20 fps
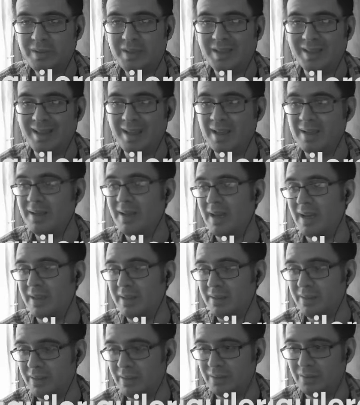again, I
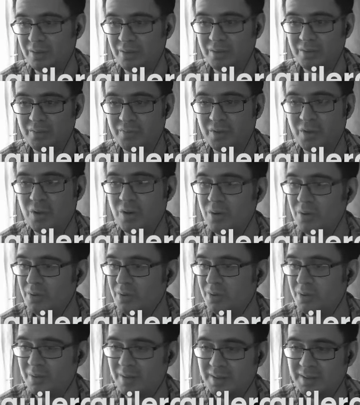think, you know, for all
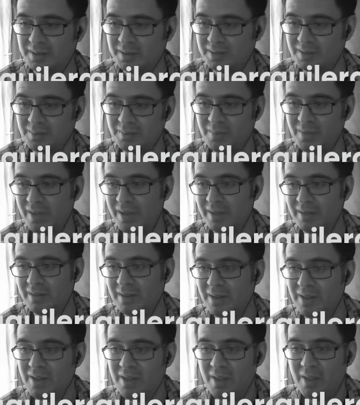the criticism that
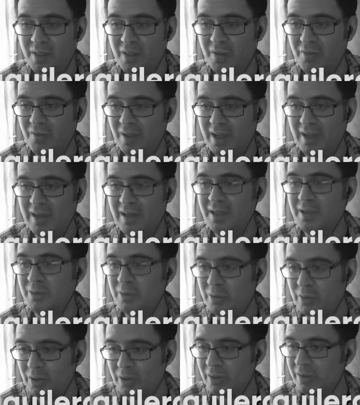the failing
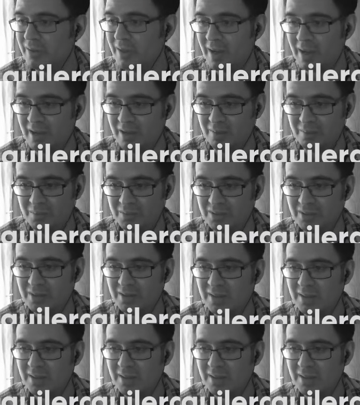New York Times,